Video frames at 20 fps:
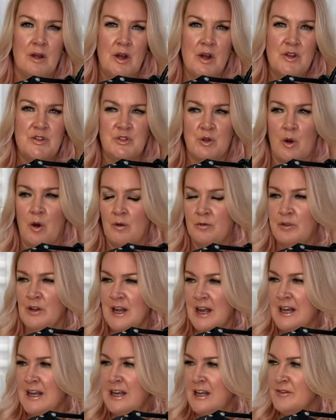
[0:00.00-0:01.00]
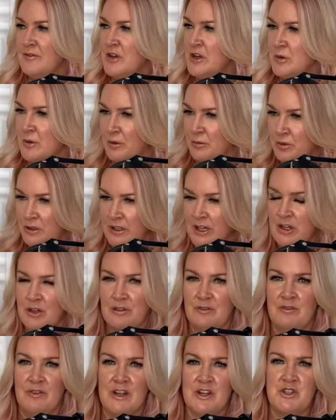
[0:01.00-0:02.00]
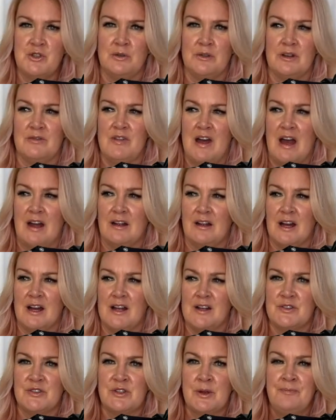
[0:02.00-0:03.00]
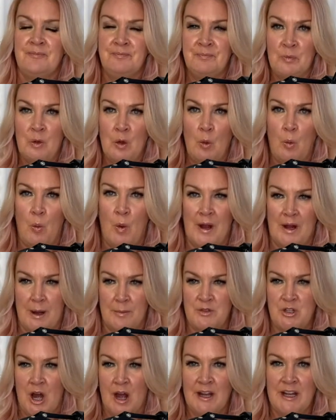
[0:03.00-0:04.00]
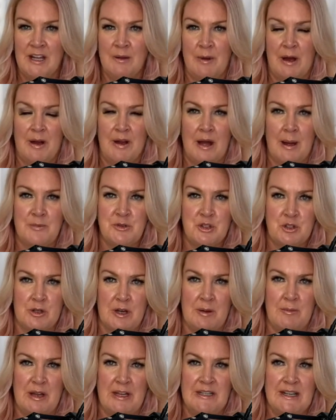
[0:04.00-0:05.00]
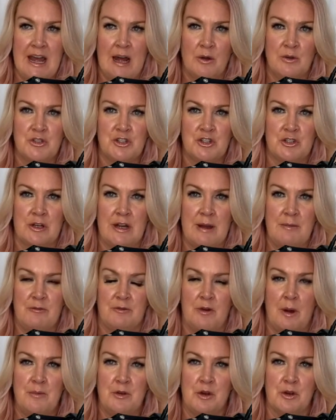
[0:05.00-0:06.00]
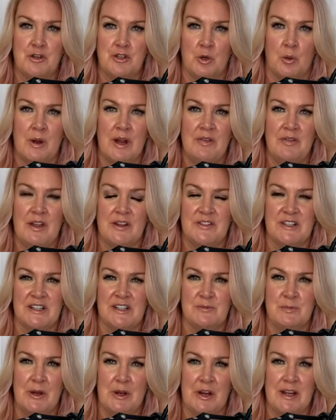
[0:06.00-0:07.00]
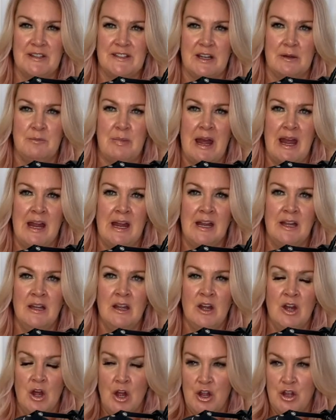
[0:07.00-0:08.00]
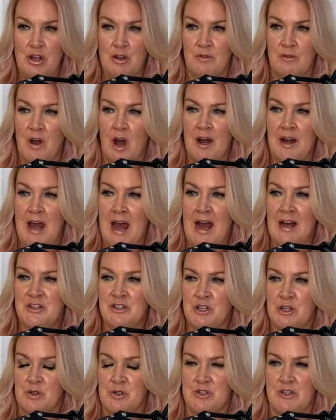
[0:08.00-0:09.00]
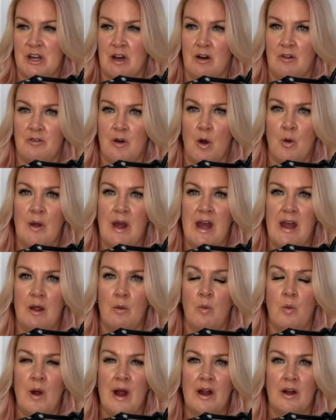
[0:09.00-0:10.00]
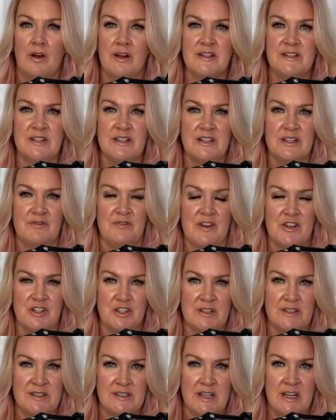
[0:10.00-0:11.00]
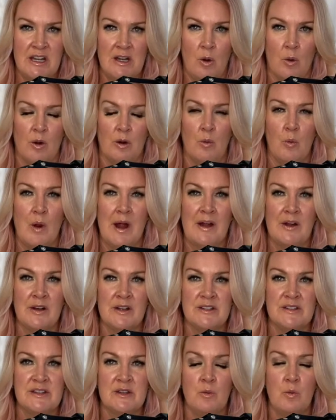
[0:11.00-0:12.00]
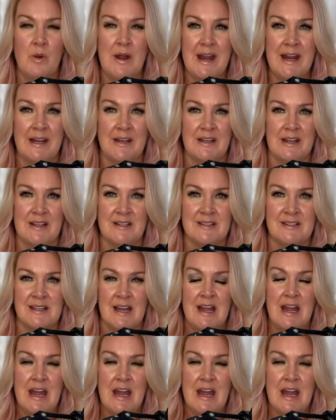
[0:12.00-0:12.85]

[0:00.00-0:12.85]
So hopefully I can give you a really good visual of that, guys. When I'm talking about upstream and downstream from your joint that's experiencing pain, you've got to ask yourself, okay, where is the deficiency or where is the weakness